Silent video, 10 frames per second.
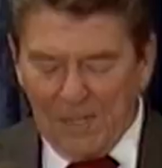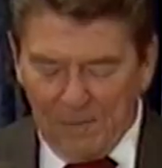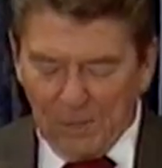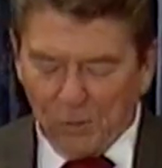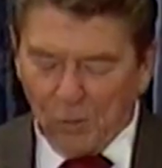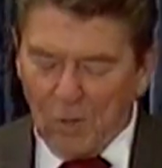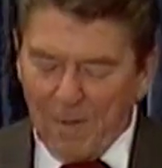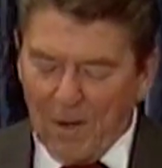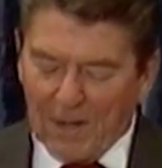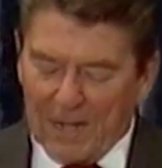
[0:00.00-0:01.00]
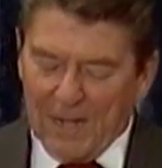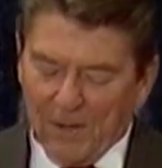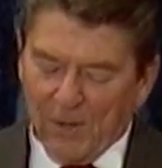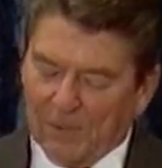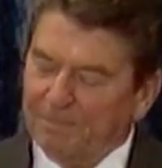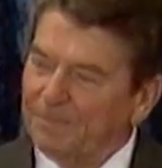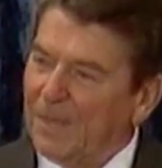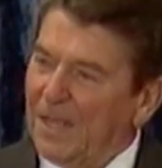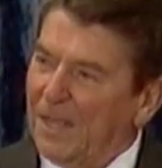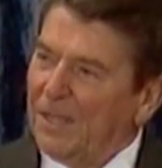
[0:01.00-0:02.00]
of a true American hero.
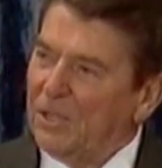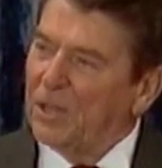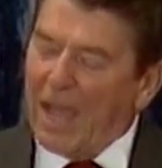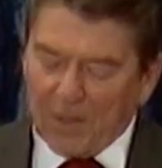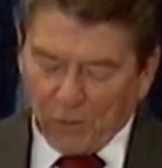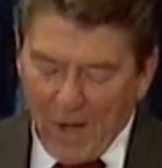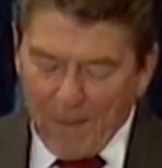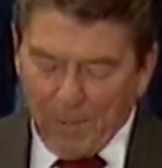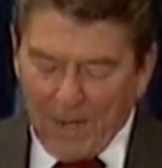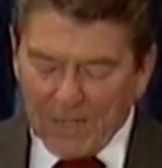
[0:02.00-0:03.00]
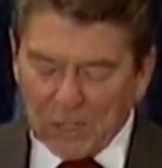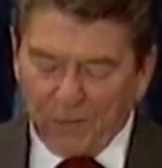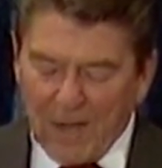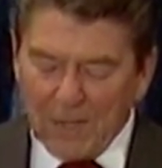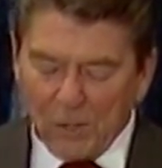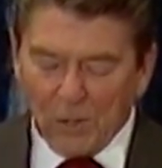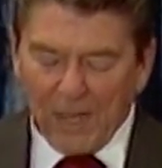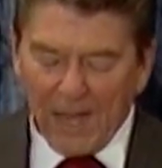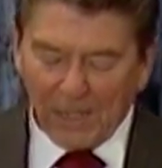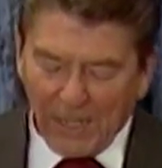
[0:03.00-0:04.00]
You can't trample on his faith. You
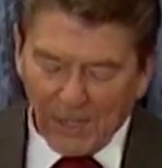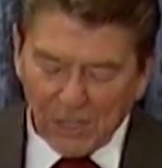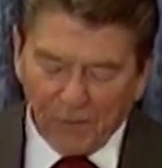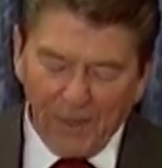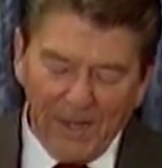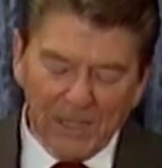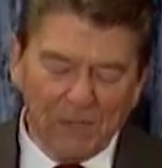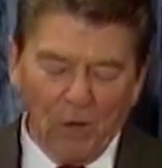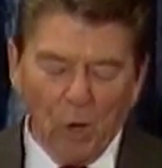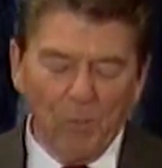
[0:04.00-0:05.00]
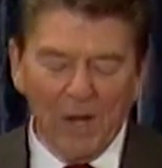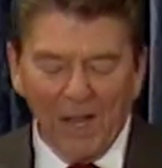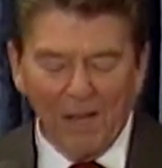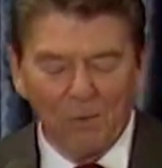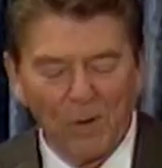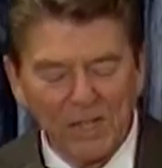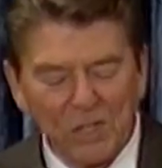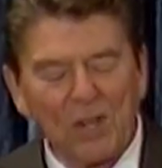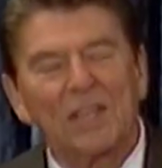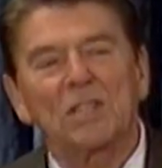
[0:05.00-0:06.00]
can't kill his feelings of hope and love when
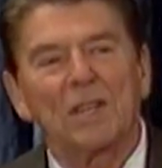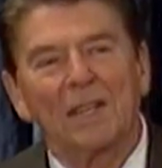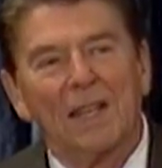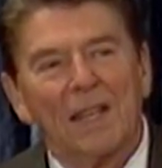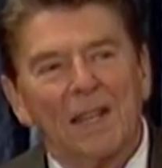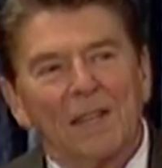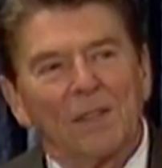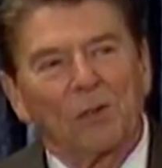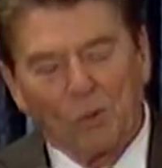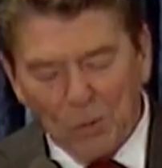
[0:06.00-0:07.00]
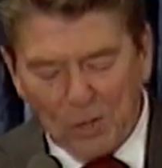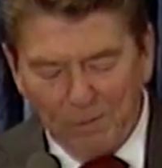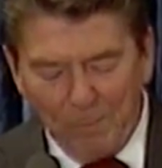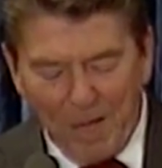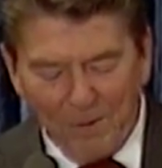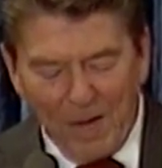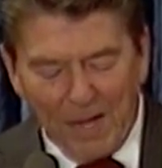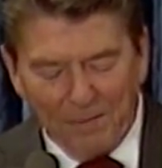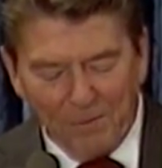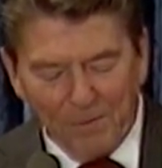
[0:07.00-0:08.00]
he's tasted the truth of a better
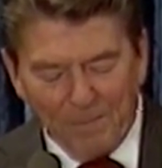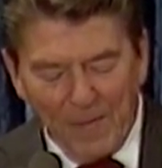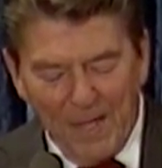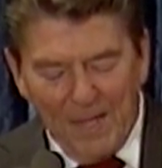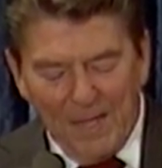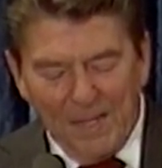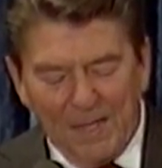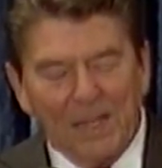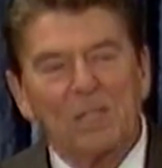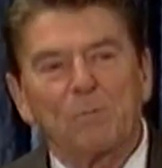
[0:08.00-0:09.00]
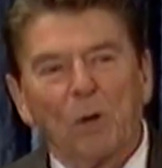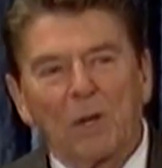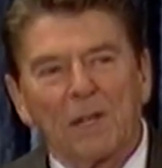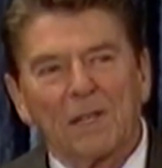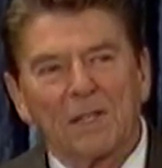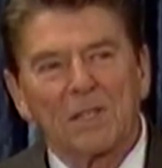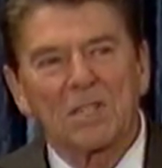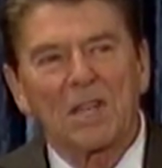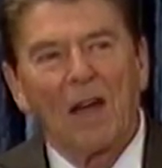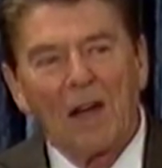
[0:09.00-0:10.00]
life. In his book,
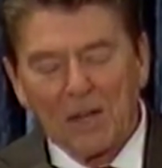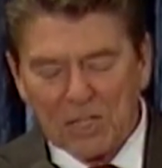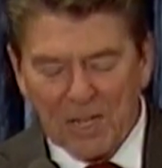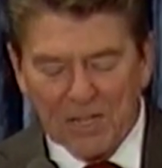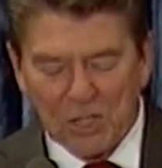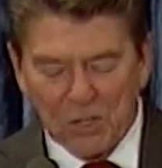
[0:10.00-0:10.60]
Scars and